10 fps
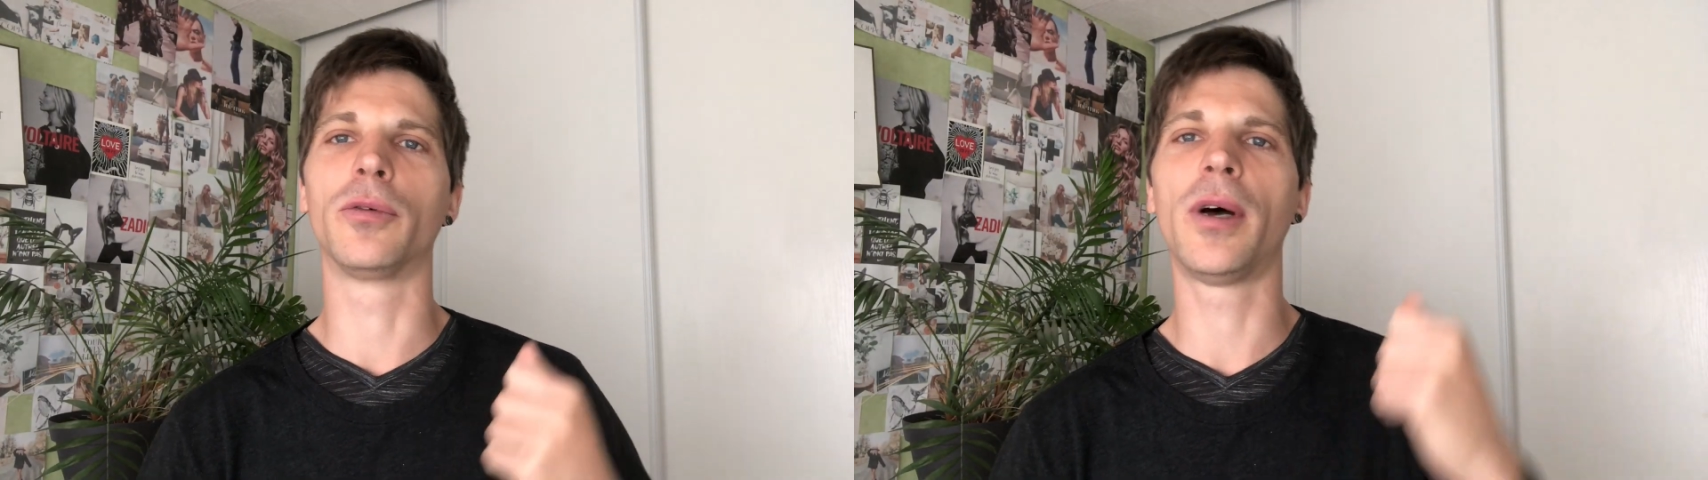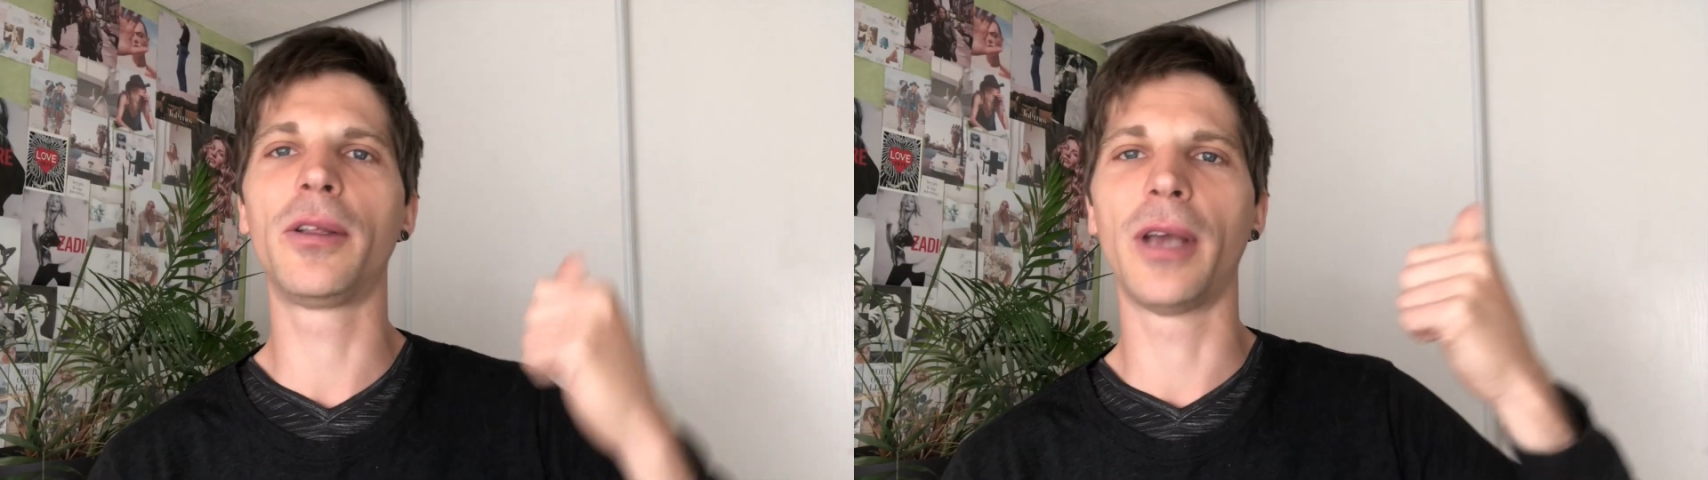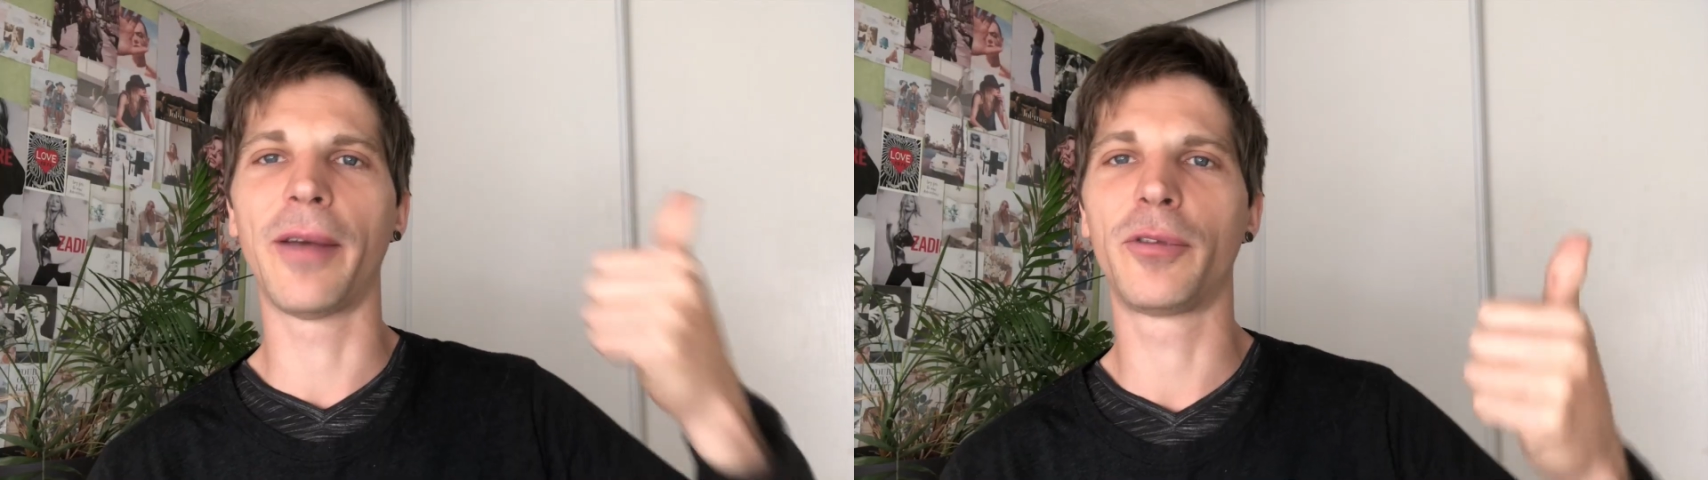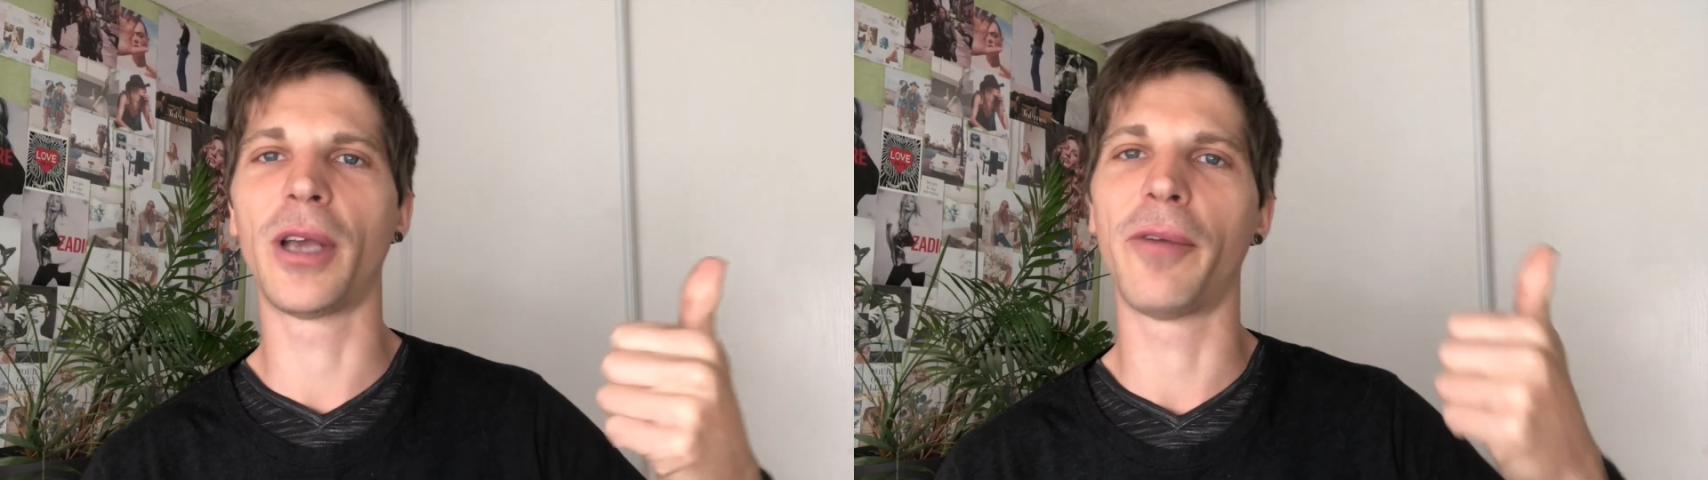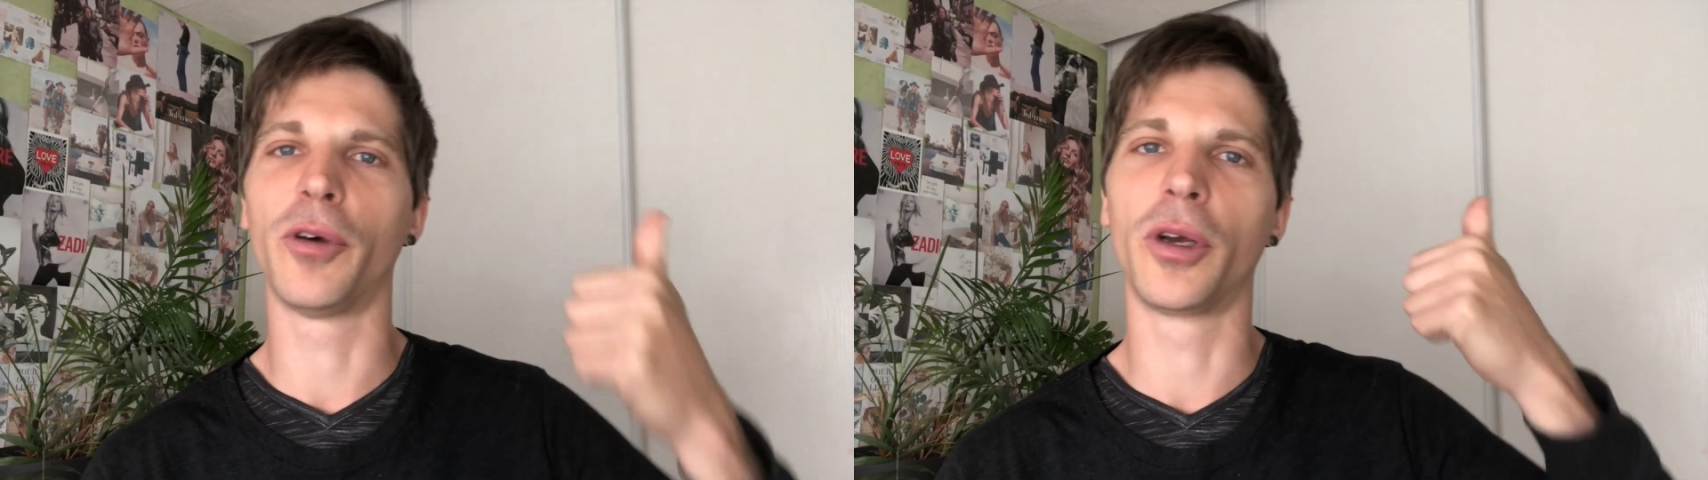one, you have to
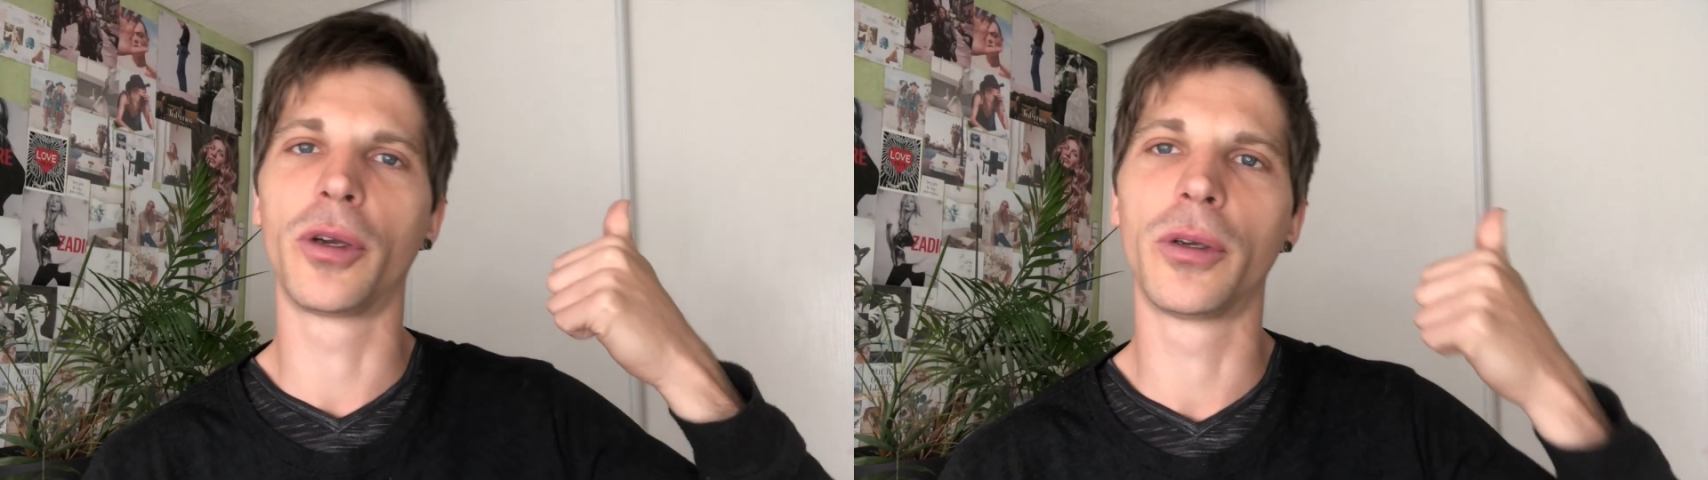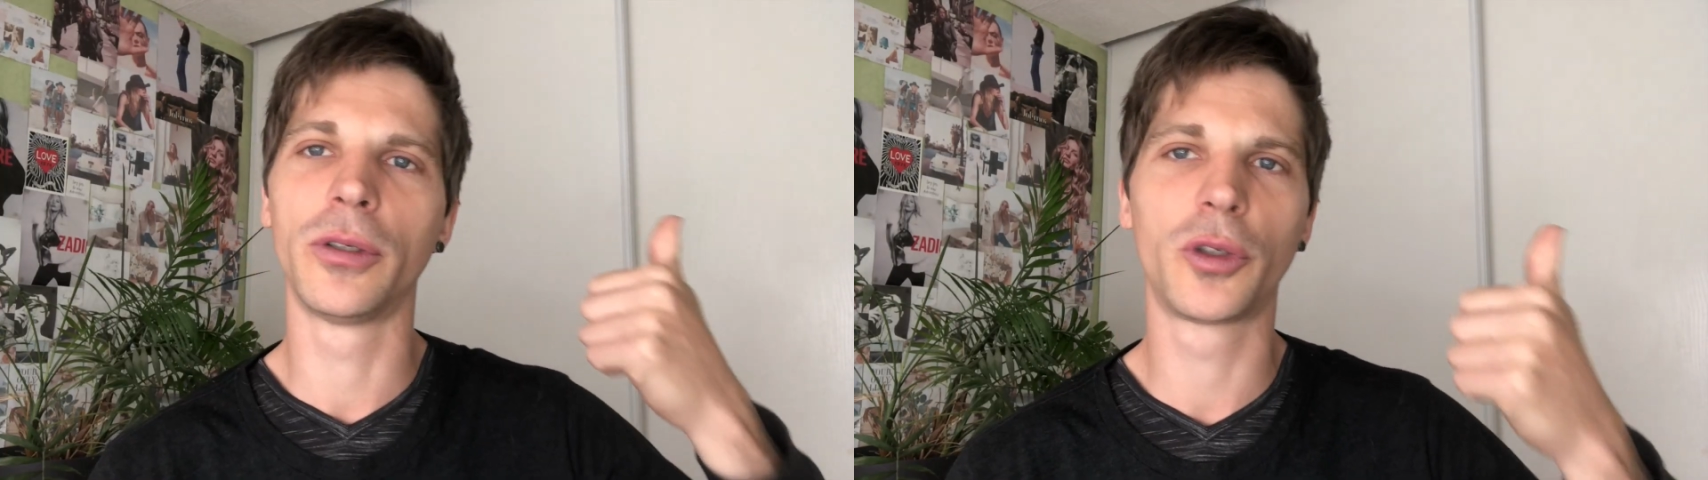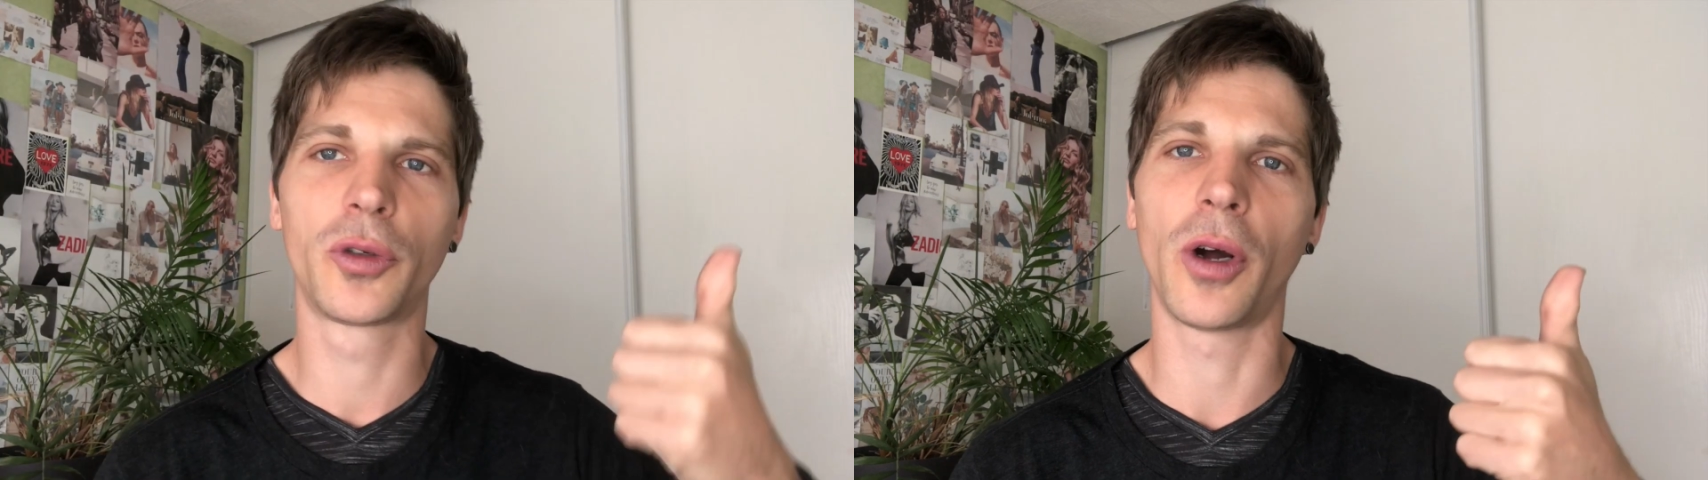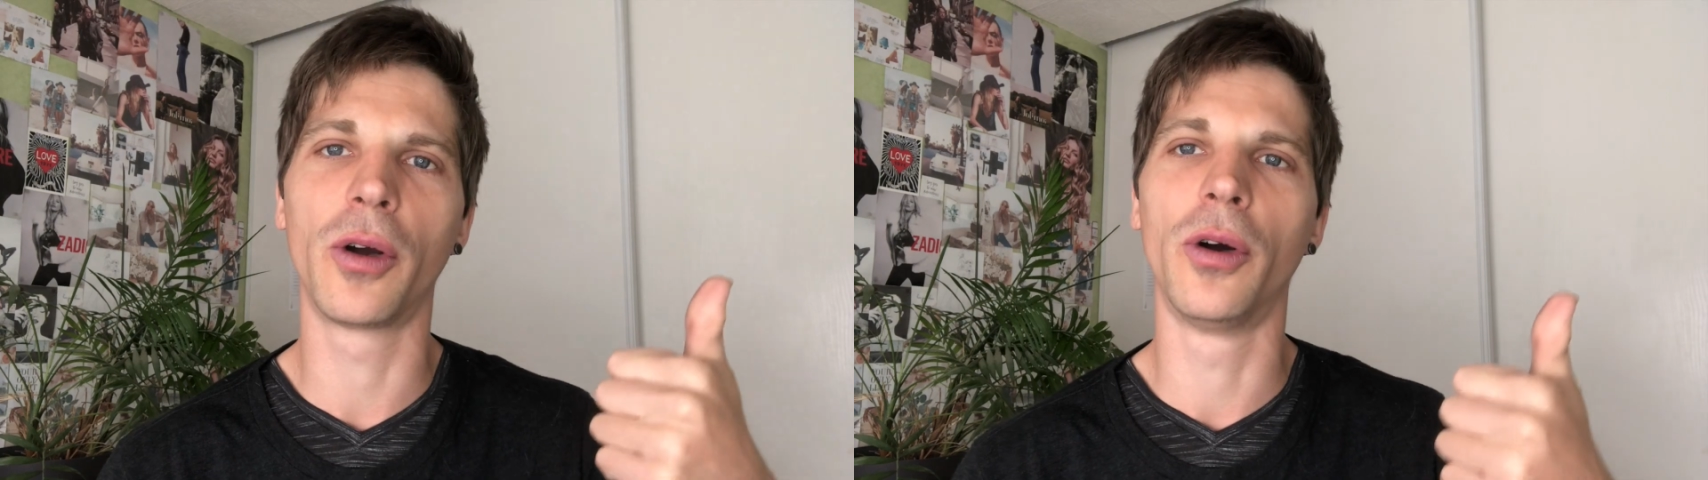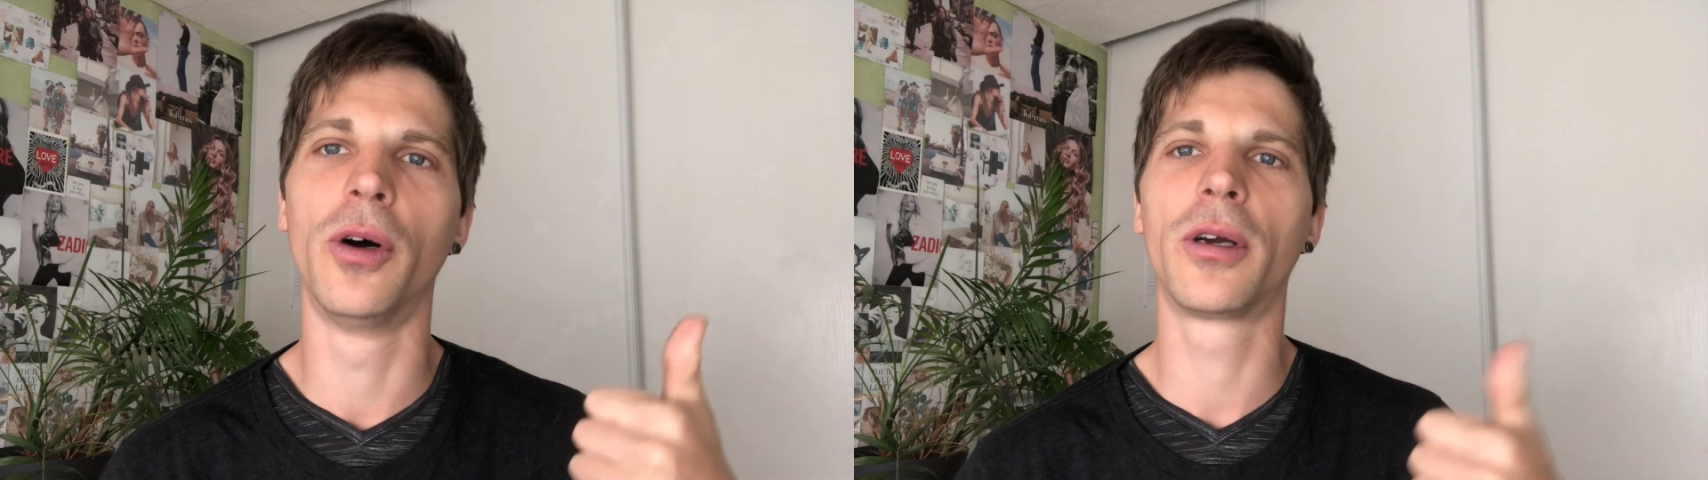have a
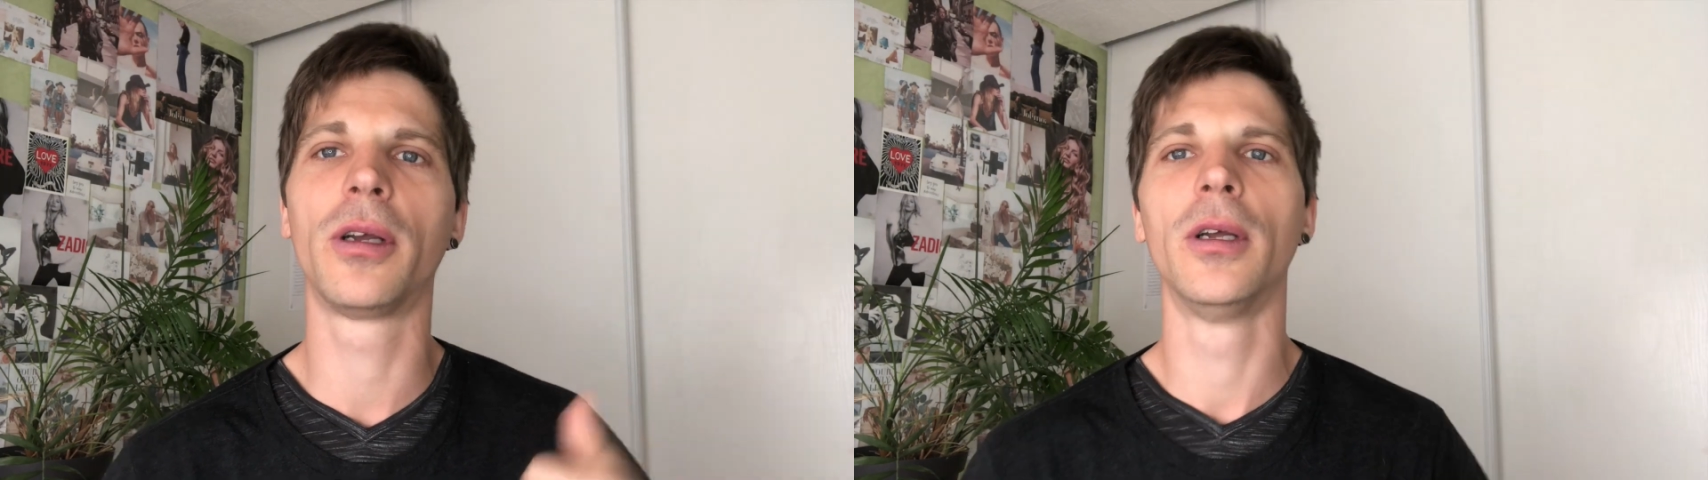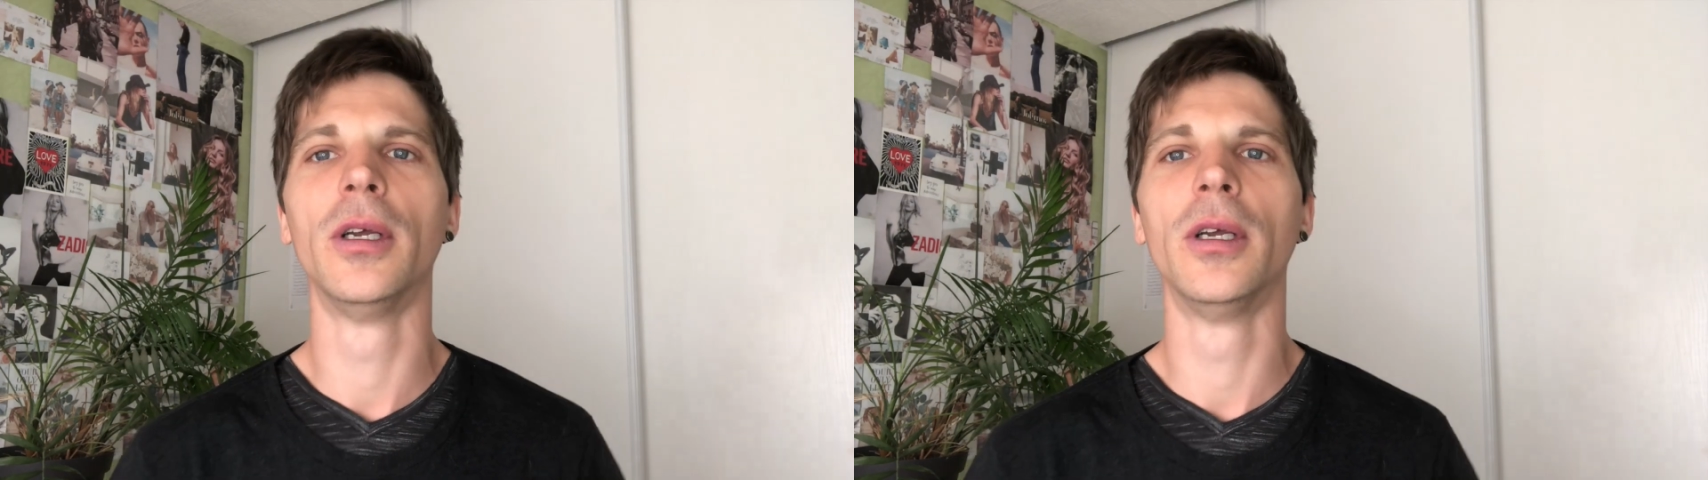strong hook.